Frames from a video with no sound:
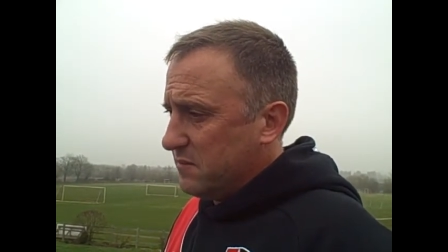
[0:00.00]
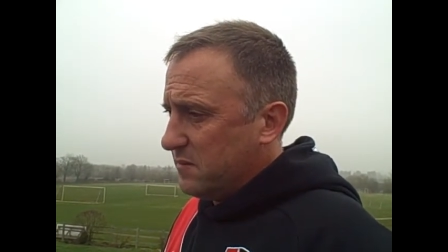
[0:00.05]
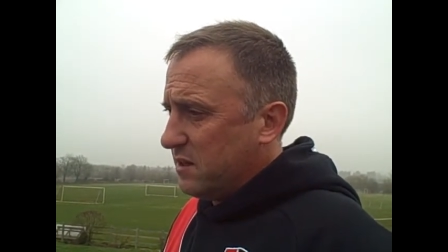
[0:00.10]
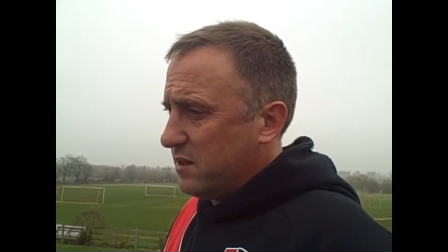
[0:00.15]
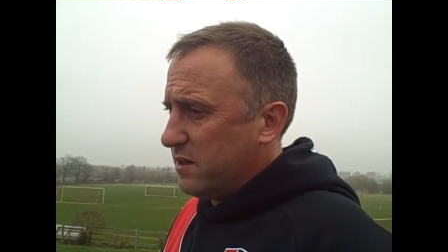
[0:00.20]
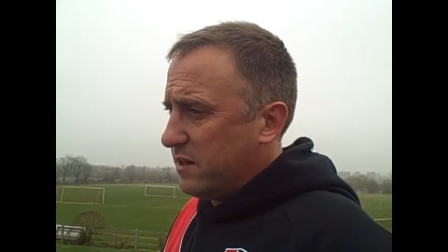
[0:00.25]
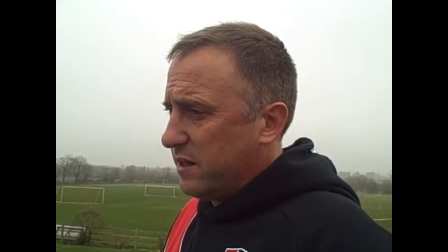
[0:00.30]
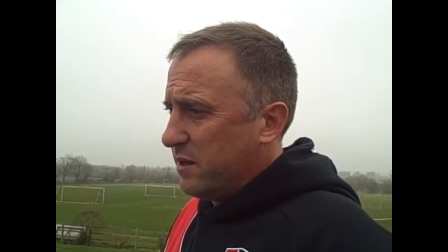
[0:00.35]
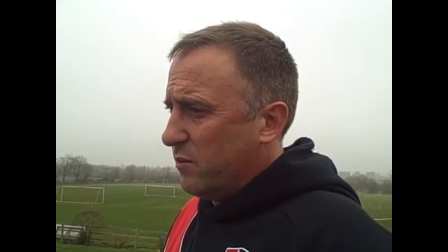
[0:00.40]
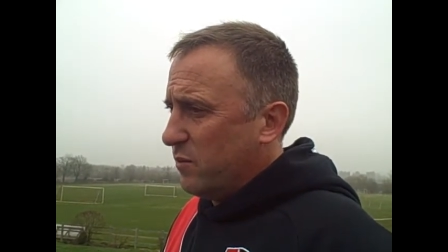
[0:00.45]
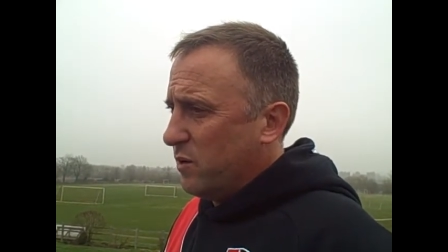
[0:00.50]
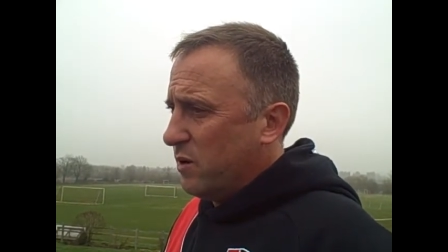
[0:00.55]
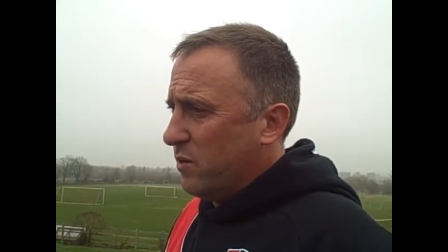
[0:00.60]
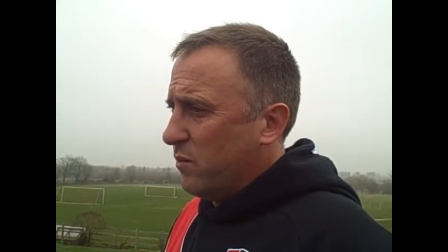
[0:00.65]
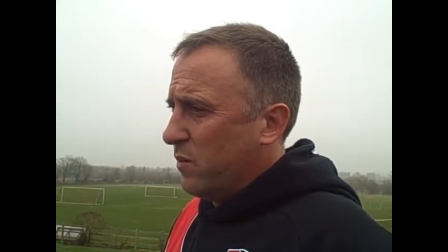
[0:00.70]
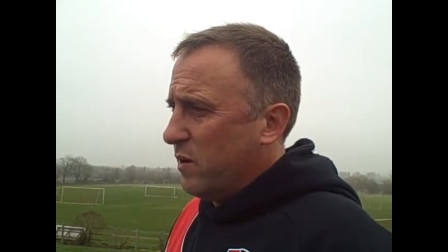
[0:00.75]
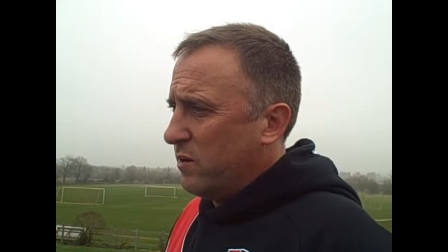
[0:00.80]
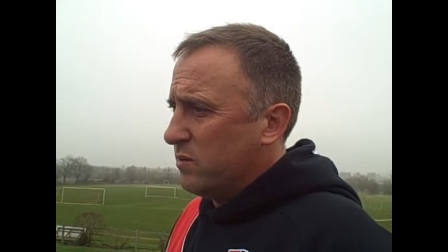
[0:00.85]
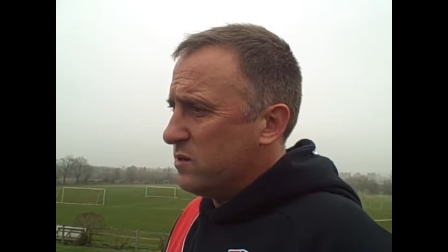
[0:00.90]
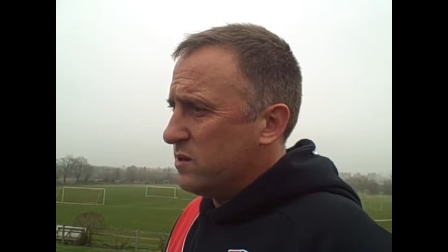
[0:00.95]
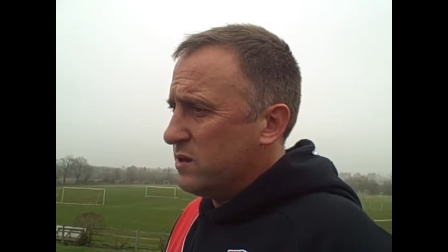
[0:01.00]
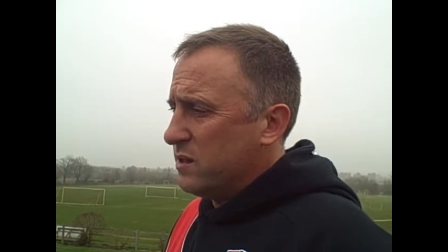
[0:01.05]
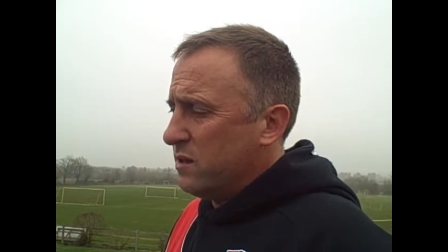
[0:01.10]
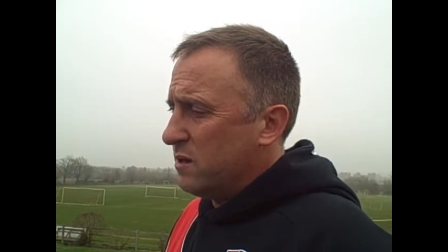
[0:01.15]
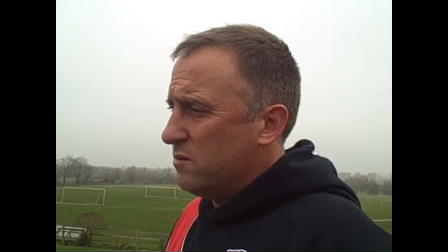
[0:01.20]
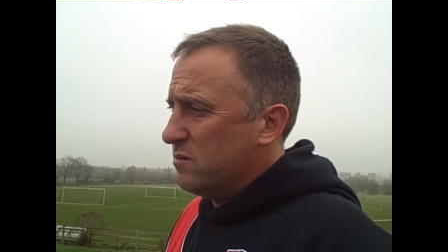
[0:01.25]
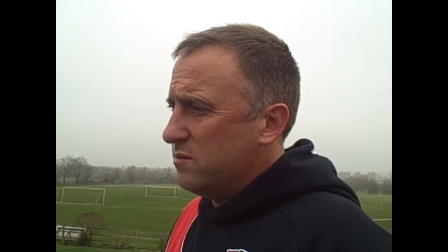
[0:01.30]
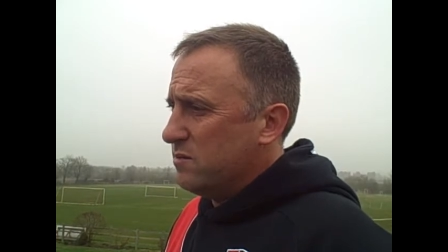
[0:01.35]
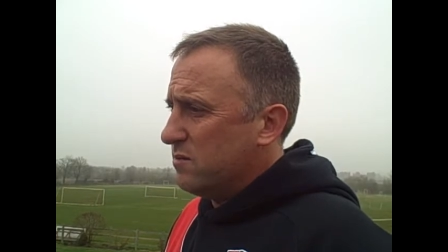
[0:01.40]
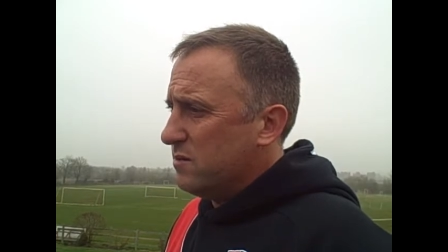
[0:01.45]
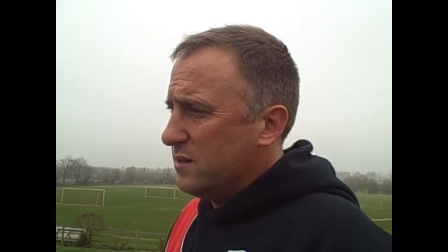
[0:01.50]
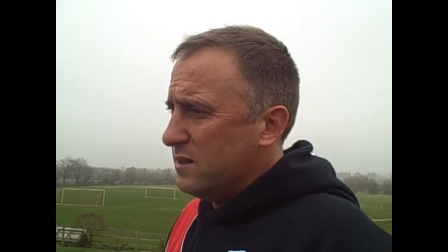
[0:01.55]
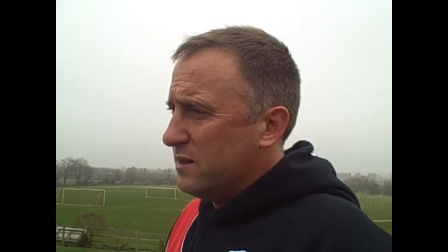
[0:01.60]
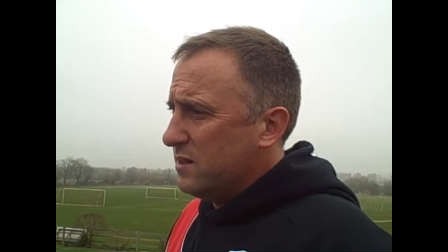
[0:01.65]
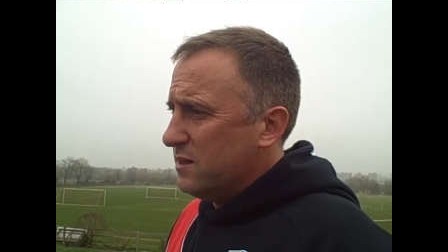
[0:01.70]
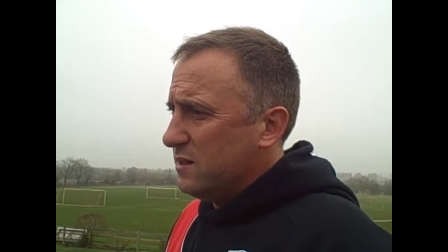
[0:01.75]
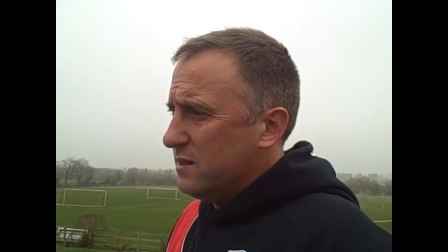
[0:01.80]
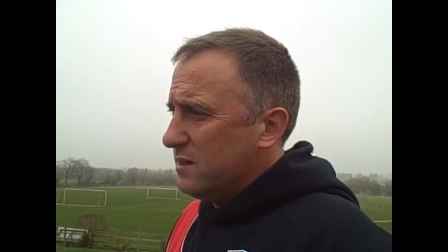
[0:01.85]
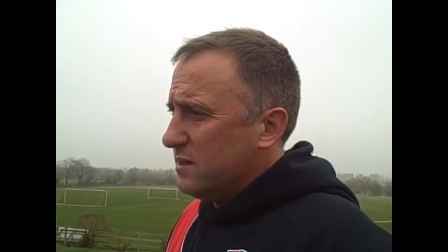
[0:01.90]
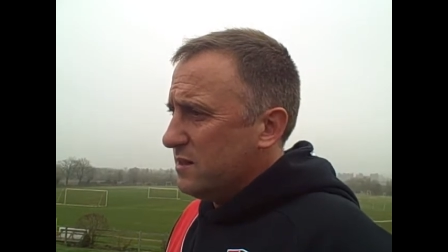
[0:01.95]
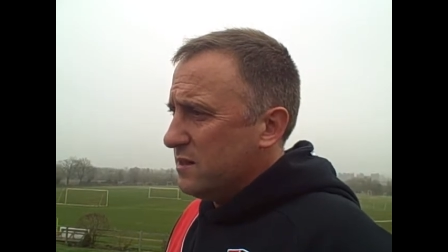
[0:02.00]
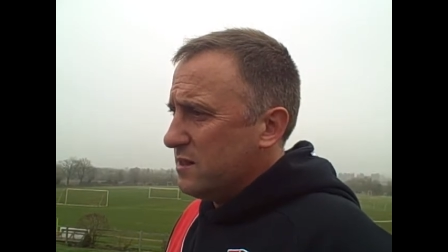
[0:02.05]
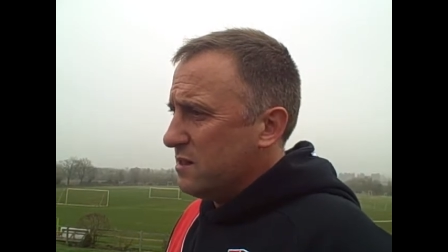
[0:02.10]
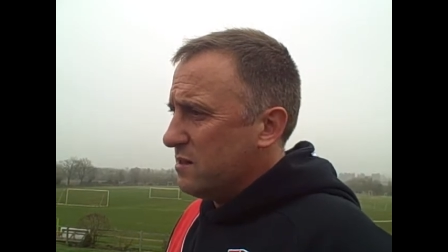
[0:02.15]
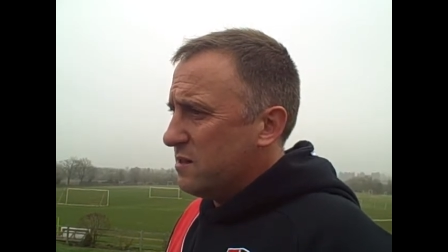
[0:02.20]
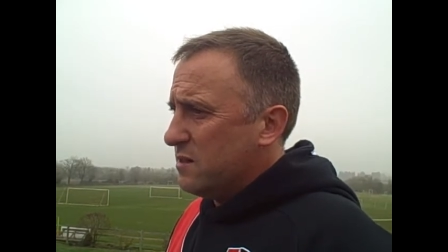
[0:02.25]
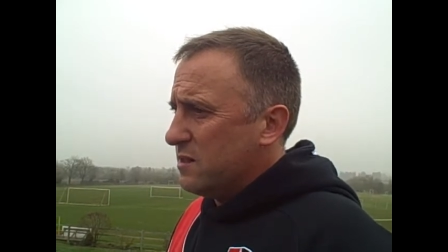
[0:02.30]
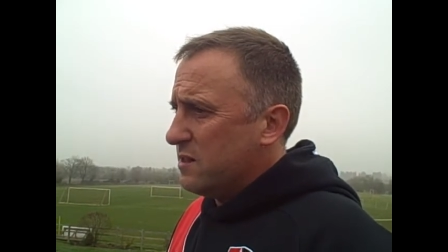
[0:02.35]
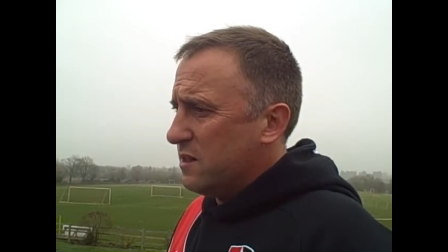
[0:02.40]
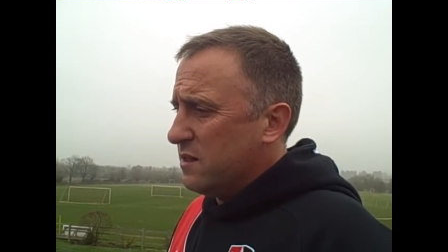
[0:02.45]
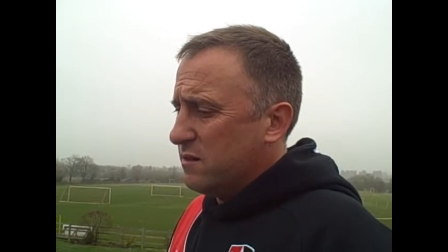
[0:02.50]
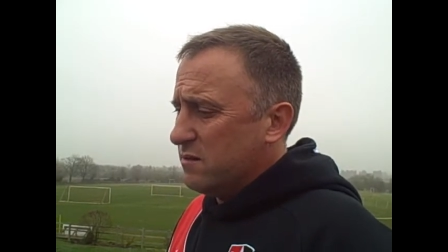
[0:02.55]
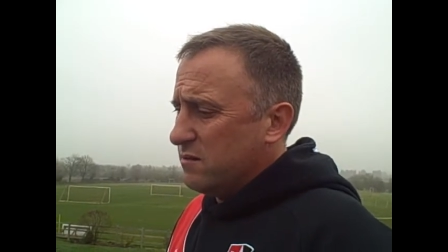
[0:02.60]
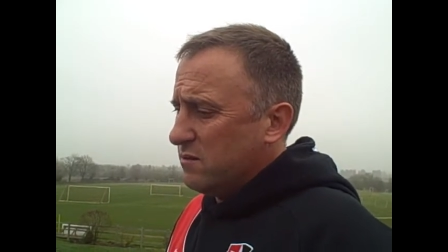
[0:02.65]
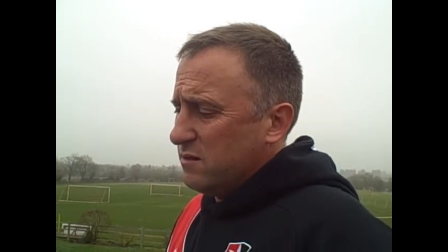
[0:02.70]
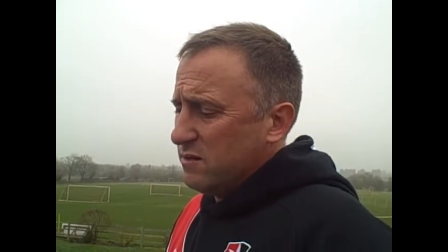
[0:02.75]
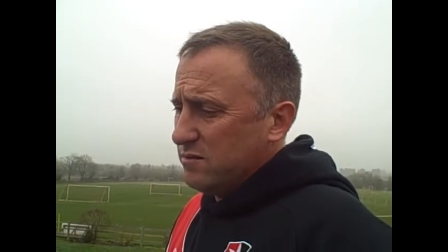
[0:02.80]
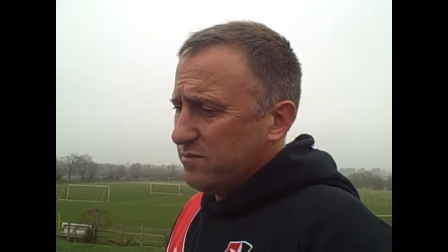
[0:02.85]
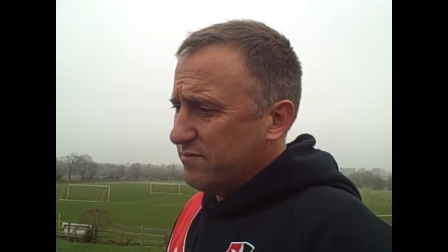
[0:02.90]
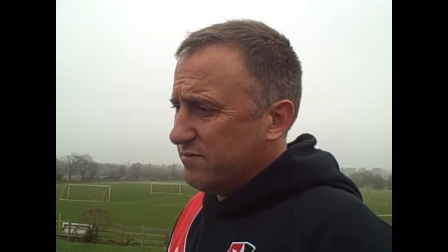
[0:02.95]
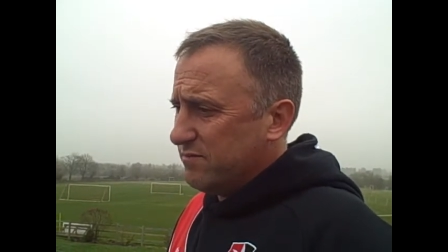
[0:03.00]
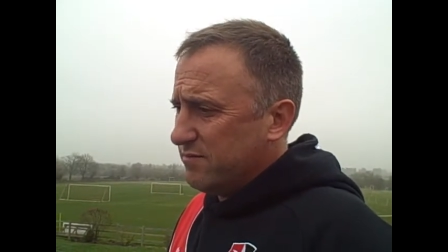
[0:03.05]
I think it worked well. Sido, so Sido's